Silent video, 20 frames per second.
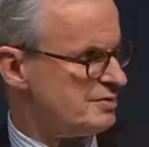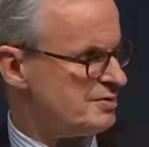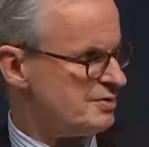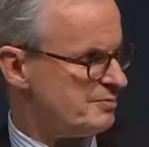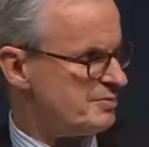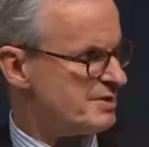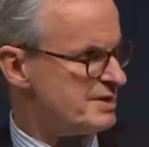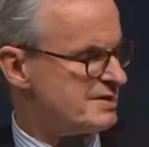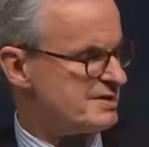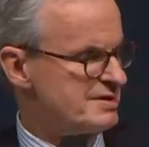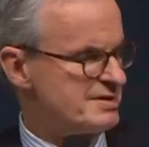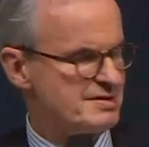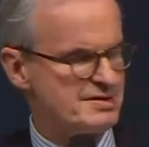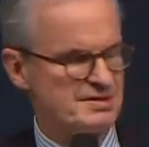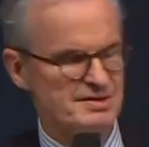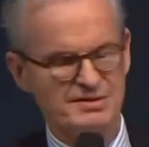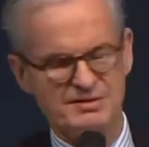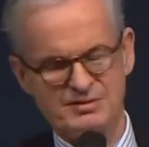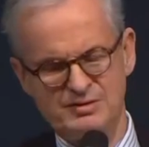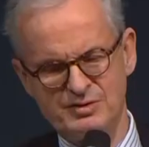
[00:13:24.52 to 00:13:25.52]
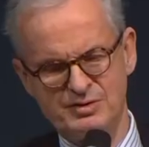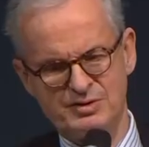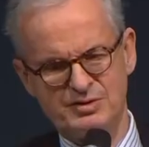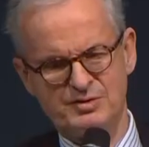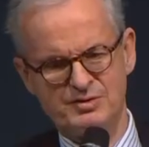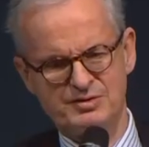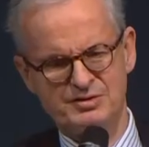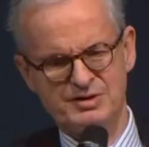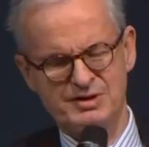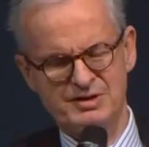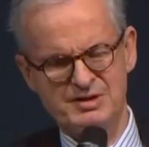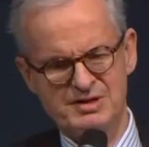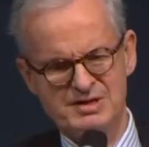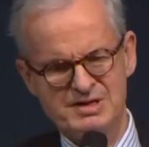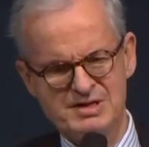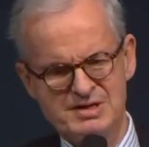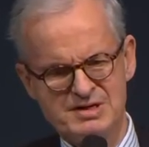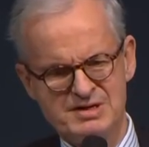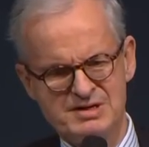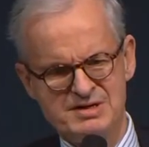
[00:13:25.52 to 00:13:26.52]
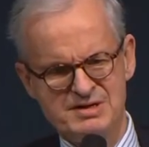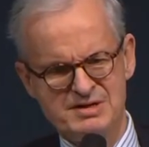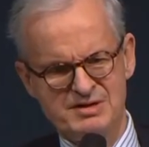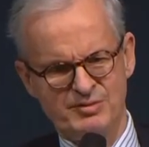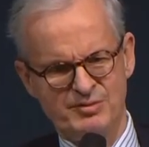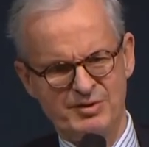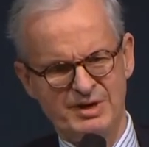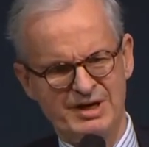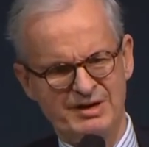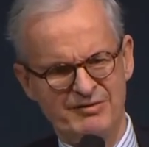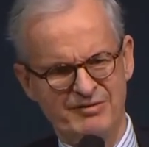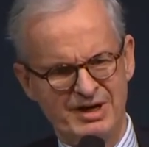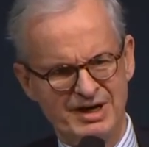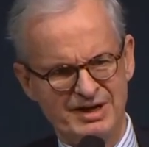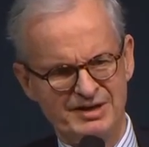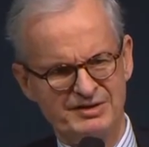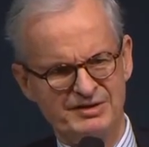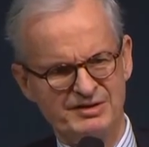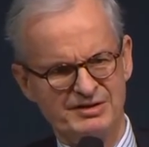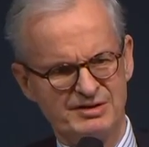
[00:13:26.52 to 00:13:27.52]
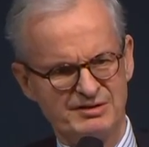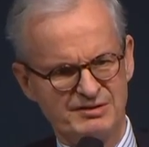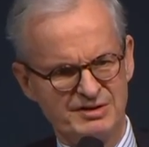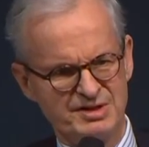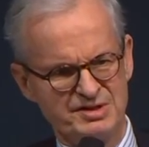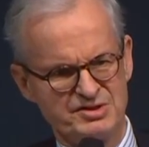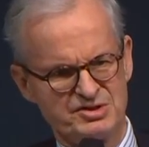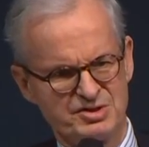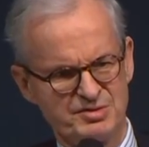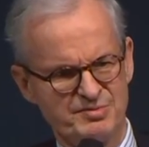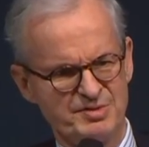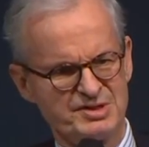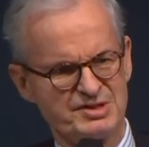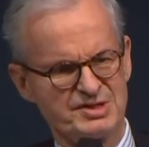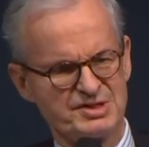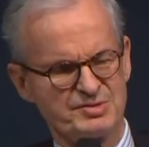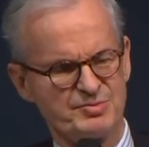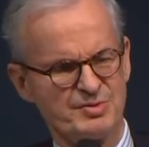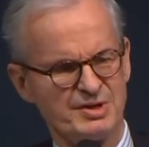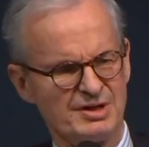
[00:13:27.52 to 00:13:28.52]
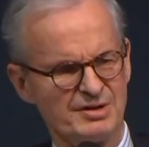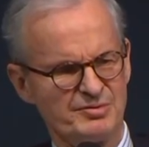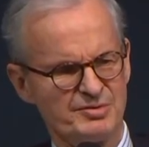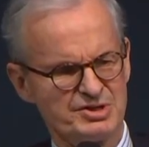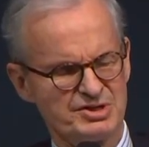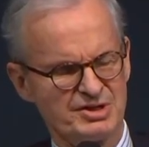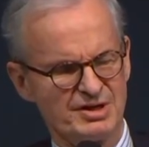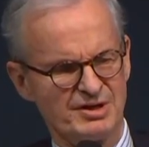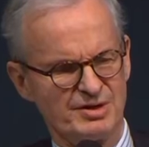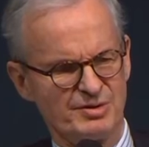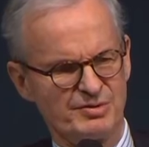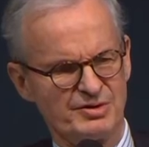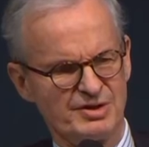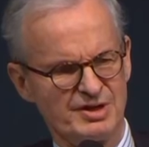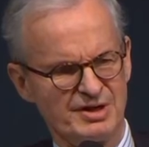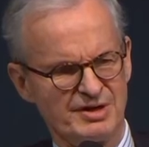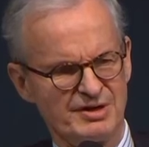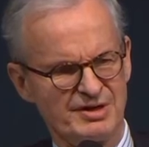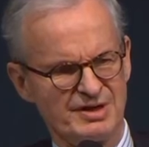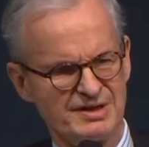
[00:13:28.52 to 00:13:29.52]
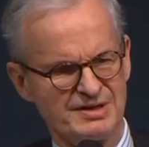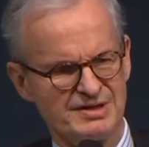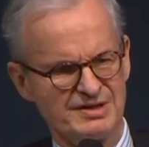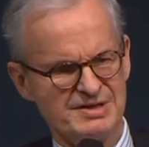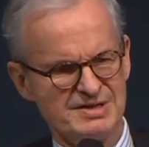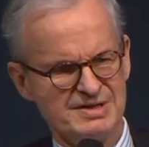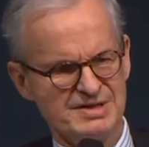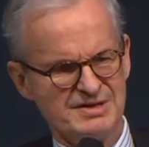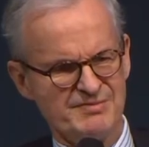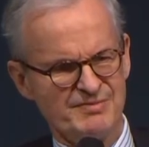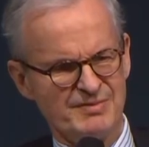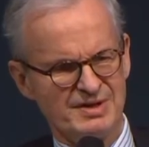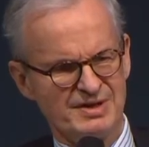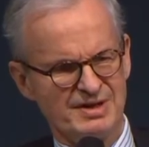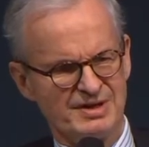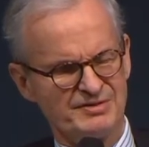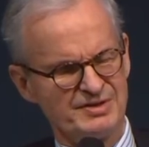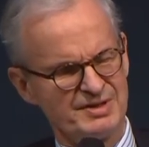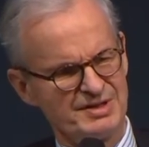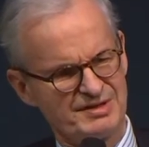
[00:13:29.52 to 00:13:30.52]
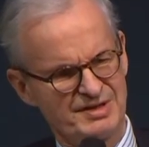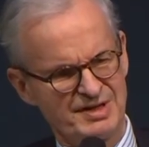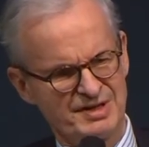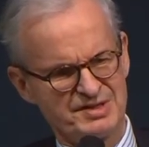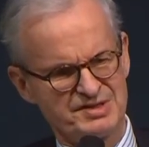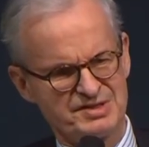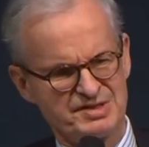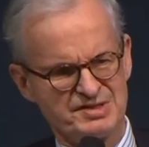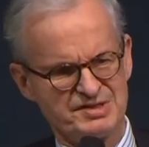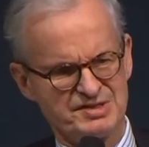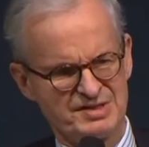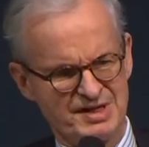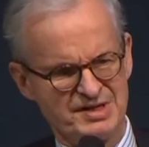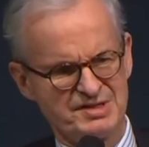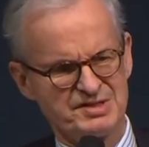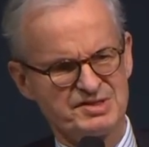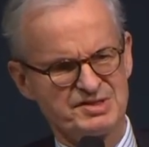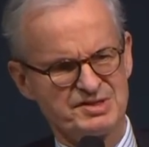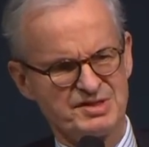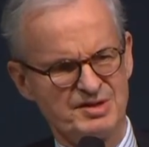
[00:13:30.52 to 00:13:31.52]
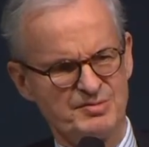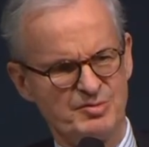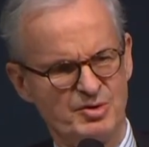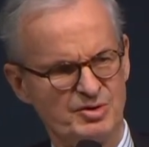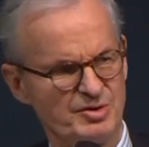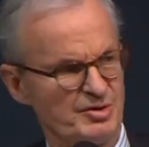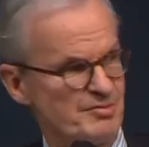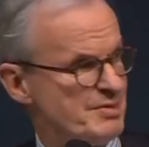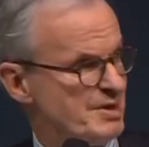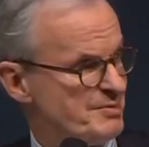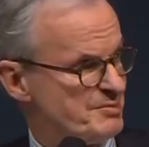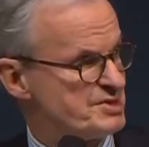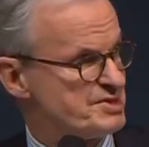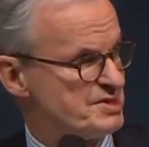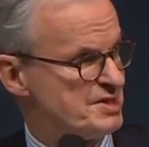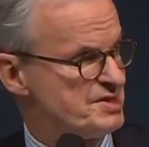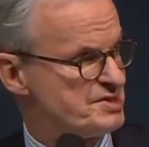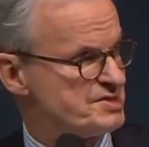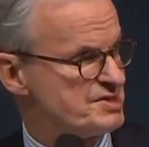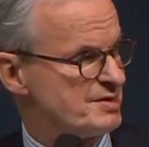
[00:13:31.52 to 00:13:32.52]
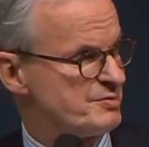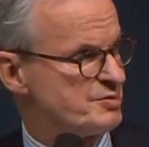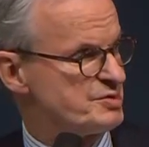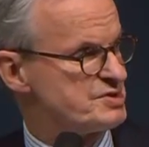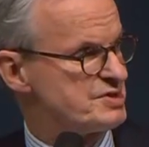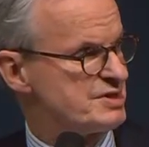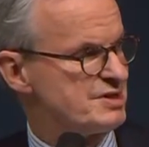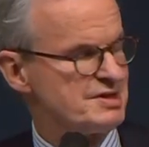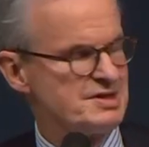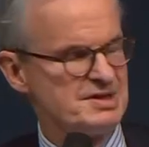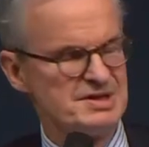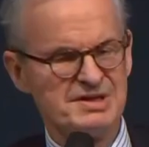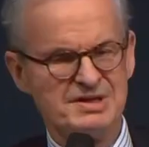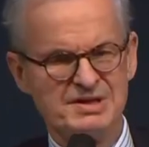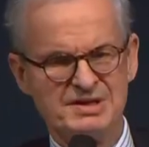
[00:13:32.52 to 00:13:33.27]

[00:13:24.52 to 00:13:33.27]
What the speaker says: completely. On the contrary, we have other instruments as well which are out there. And I think there is a sense among member states, I would say,